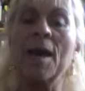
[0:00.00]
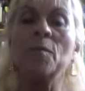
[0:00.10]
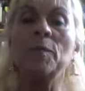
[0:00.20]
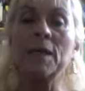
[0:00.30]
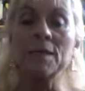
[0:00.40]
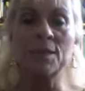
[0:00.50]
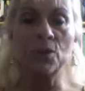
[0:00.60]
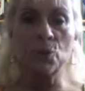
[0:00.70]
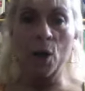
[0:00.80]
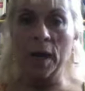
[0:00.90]
because they're
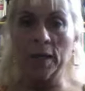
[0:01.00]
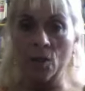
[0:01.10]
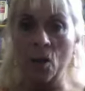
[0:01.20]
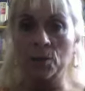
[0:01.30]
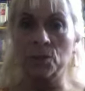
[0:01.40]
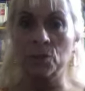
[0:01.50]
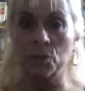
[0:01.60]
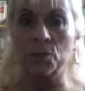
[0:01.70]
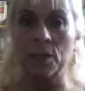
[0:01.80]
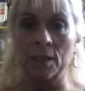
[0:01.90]
trying not
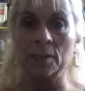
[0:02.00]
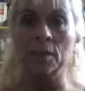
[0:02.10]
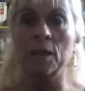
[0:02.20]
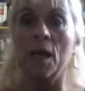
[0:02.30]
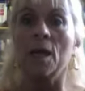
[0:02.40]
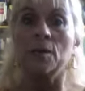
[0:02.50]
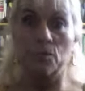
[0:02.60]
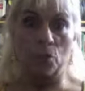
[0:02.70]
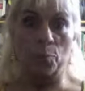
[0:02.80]
to kill your